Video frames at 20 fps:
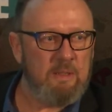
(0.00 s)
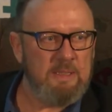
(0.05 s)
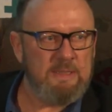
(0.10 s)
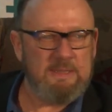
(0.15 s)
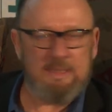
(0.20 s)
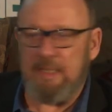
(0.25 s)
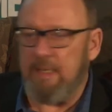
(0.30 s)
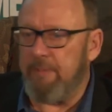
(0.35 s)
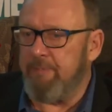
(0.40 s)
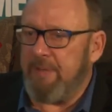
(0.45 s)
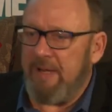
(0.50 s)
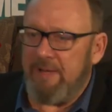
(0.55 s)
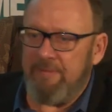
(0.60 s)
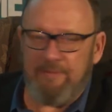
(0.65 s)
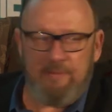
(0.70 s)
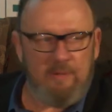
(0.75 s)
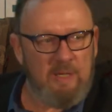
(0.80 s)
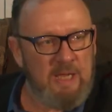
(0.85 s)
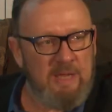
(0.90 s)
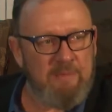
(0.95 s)
He said
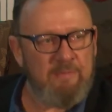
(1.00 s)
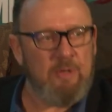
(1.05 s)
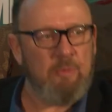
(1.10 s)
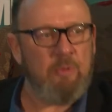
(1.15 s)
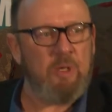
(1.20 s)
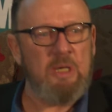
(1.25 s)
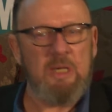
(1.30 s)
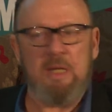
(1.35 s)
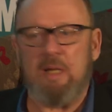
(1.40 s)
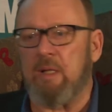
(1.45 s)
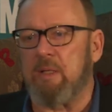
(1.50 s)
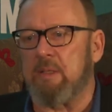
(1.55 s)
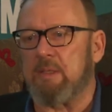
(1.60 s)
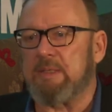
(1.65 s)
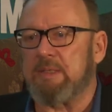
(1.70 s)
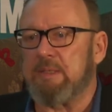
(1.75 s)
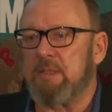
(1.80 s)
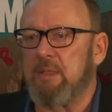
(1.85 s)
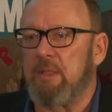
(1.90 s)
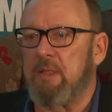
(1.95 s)
above everybody
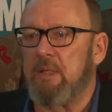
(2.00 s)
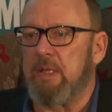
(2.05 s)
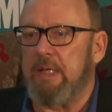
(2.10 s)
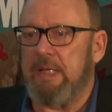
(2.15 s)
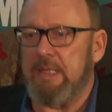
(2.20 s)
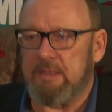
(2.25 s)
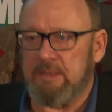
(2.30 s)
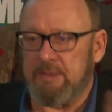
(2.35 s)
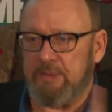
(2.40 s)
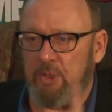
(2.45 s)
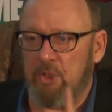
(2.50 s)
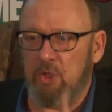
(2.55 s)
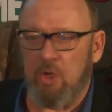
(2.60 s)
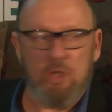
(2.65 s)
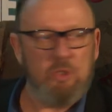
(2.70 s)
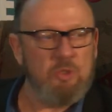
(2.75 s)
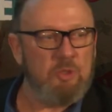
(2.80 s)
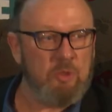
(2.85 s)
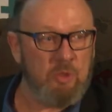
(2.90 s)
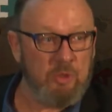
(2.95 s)
else, it's the
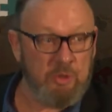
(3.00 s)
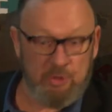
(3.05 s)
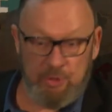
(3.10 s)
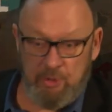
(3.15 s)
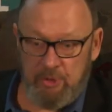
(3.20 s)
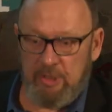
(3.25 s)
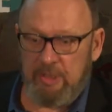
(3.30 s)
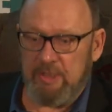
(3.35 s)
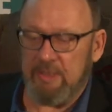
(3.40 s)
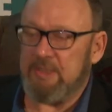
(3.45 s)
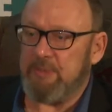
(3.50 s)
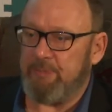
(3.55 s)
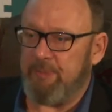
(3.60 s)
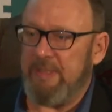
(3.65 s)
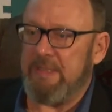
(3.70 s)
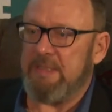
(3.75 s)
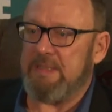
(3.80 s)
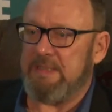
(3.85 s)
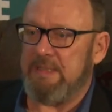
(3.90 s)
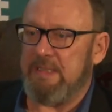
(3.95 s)
contractor, because you're going to
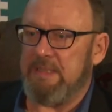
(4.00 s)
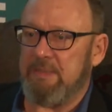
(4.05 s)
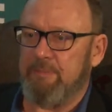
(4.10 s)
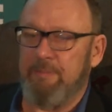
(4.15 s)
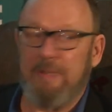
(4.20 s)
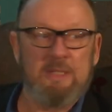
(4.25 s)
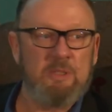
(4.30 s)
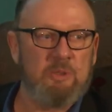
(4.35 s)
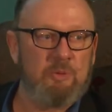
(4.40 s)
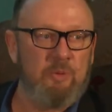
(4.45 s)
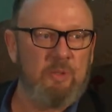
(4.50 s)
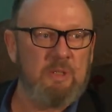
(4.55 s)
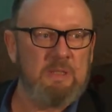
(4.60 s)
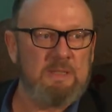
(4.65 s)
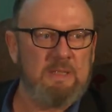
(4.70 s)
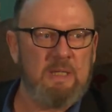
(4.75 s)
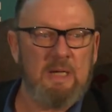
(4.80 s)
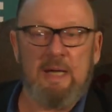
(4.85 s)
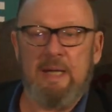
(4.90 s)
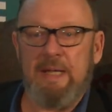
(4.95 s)
spend 6 months with
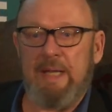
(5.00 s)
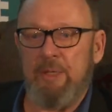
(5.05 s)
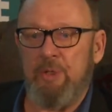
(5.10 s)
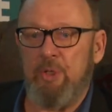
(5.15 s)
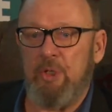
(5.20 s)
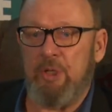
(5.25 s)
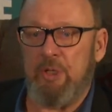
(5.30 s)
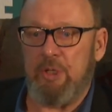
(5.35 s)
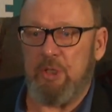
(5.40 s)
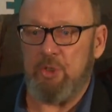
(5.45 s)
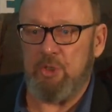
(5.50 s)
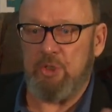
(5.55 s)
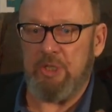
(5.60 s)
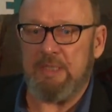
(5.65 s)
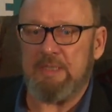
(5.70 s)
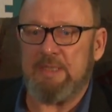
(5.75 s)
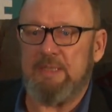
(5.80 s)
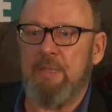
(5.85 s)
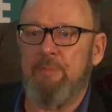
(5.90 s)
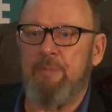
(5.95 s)
this guy and you're going to
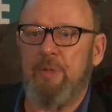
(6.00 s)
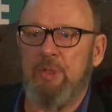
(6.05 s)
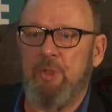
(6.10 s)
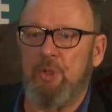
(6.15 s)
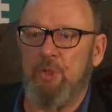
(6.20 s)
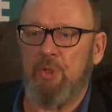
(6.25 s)
trust him and you